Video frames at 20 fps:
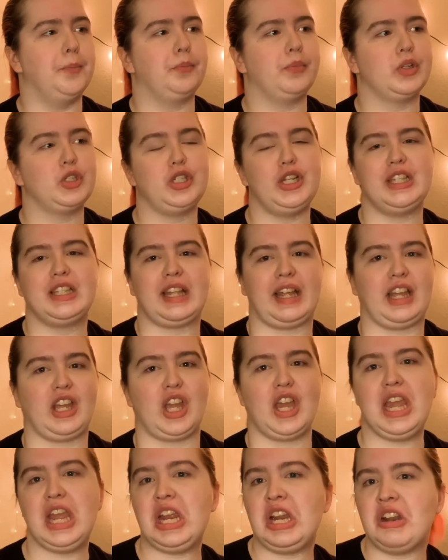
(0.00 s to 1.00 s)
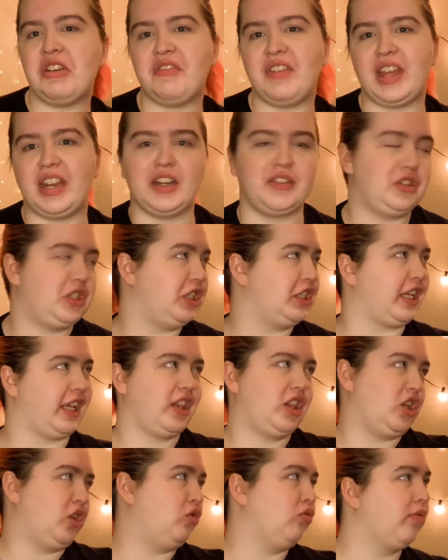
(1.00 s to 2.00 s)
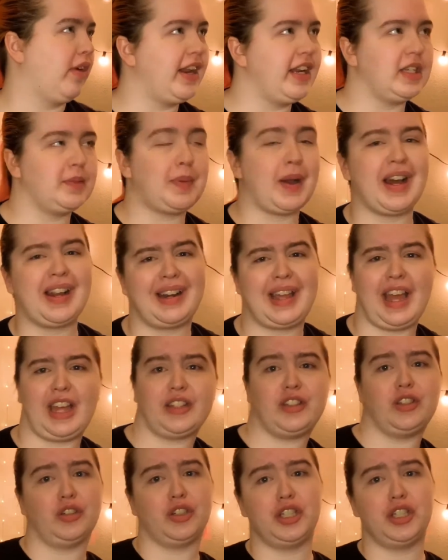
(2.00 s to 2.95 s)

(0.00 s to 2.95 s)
she's like innovative. She's like the greatest podcaster.